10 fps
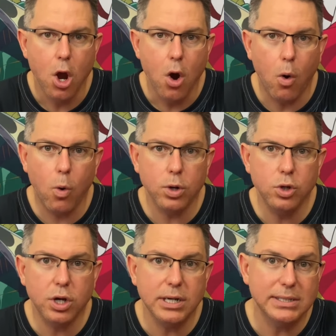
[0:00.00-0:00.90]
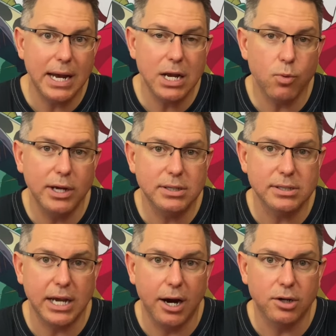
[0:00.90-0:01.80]
Or you can design a raceless
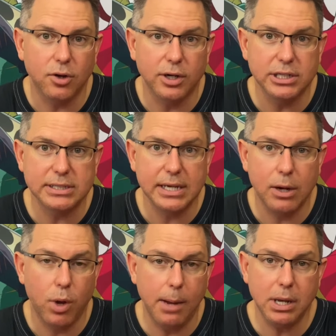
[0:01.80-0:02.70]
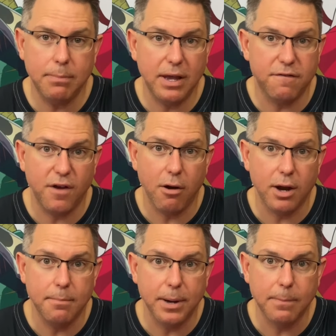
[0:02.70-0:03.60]
character and just say, well, I'm going to be a
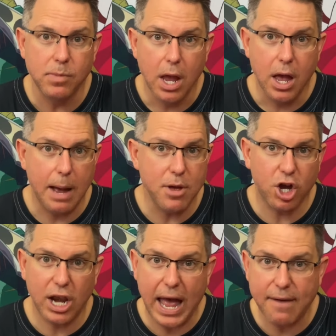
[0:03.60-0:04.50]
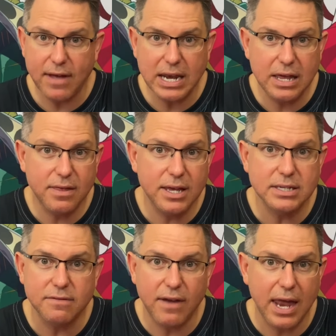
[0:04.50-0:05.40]
fairy, but I'm not going to have any of these
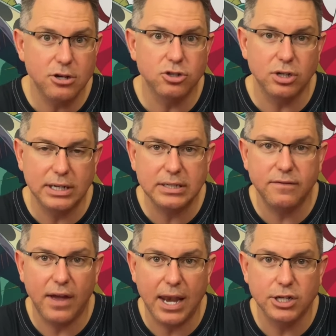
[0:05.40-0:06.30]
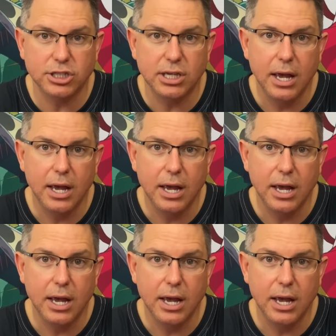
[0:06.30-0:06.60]
advantages or disadvantages.